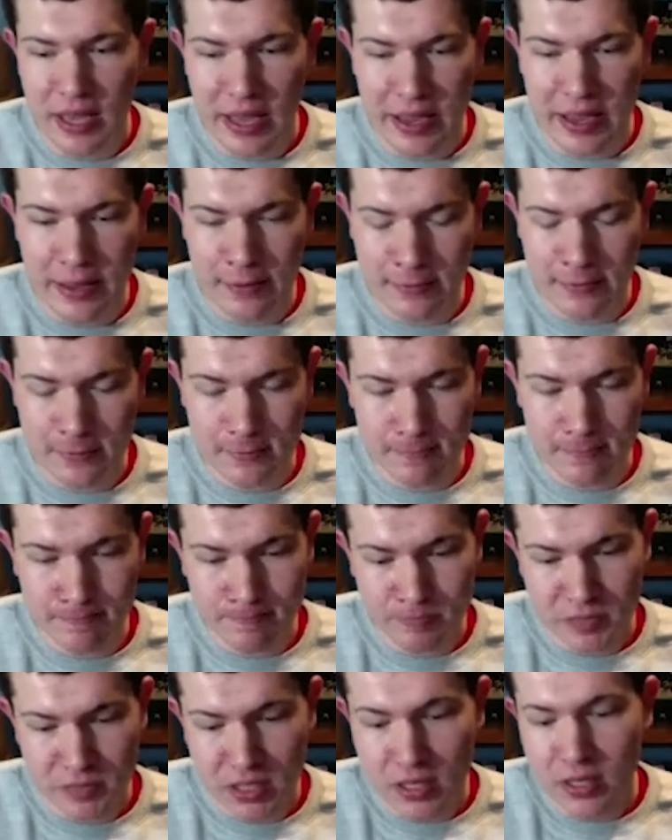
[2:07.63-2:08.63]
And
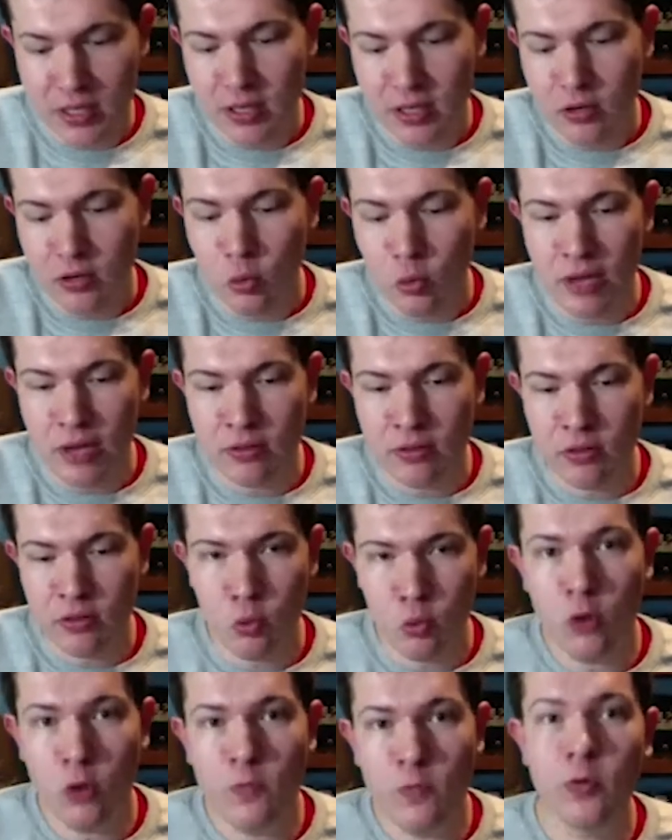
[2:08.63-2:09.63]
when The
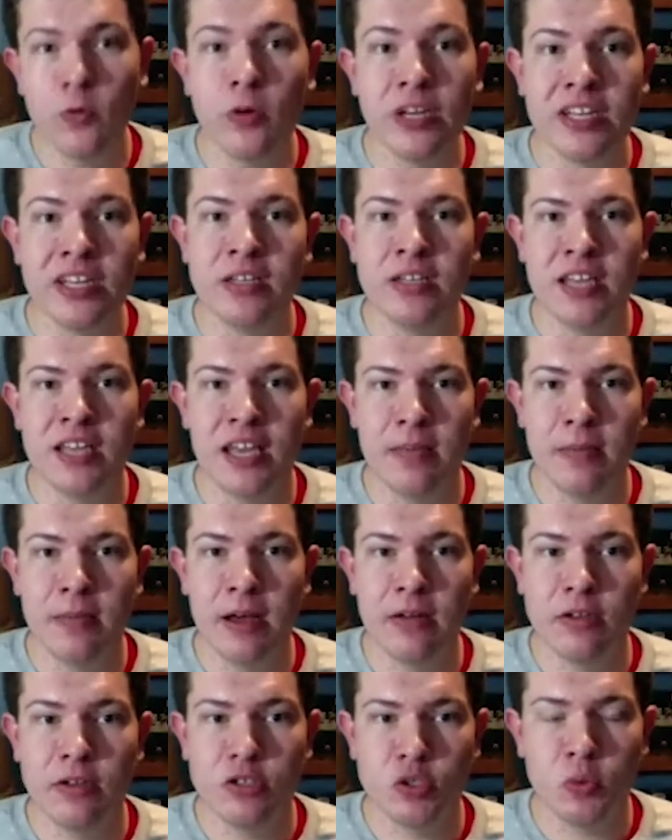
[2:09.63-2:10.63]
Wolverine came
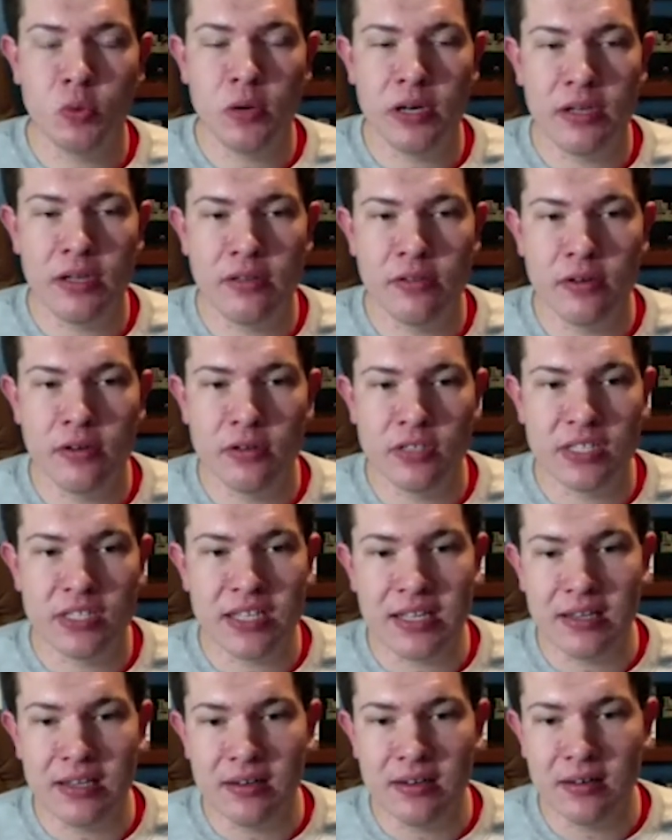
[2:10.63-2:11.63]
out in
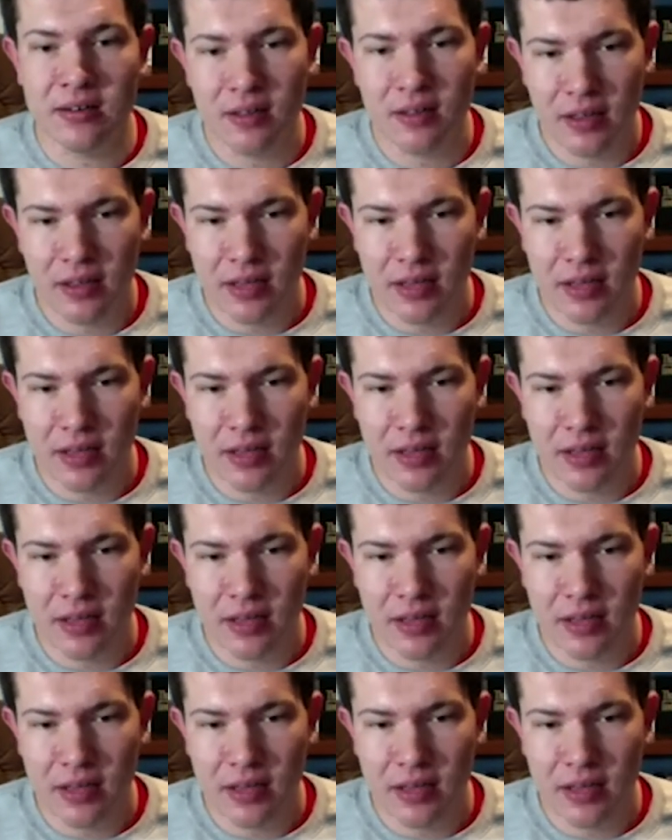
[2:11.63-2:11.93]
2013,